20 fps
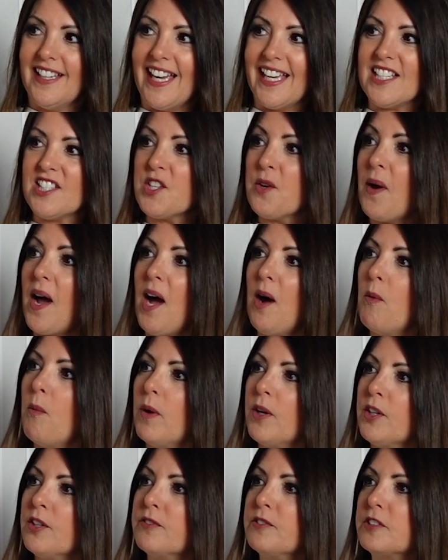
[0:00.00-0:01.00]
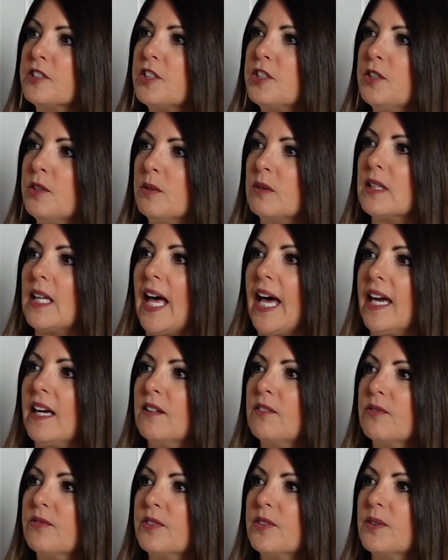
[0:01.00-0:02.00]
And so, how wonderful to do
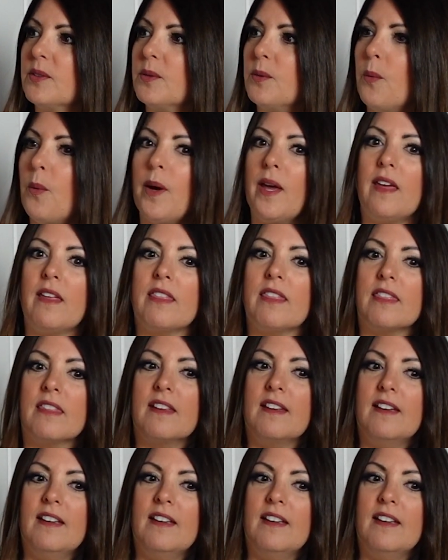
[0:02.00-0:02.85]
life with